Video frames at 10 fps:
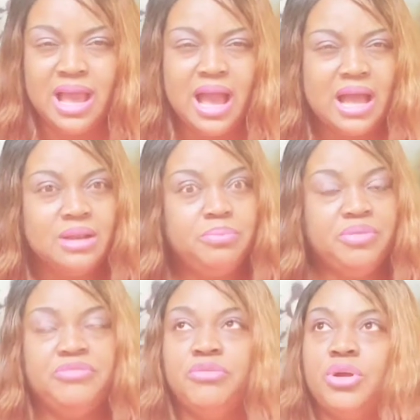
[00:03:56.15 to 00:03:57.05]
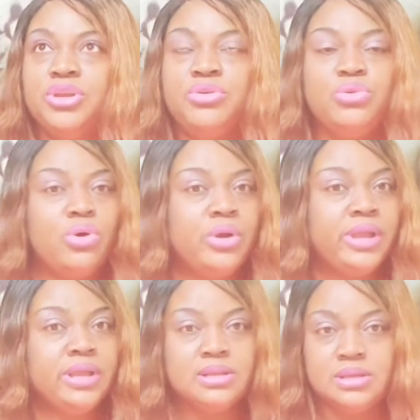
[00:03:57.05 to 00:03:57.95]
and before you know
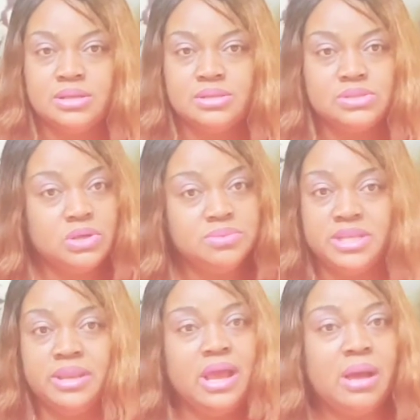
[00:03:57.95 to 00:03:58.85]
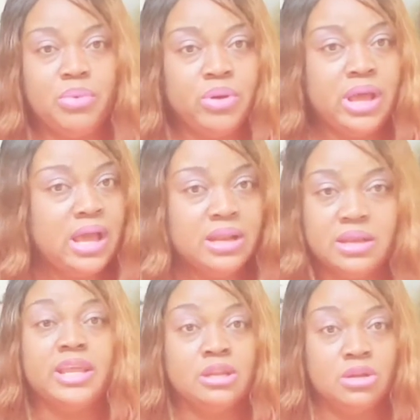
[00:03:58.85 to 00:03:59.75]
it, something happened and he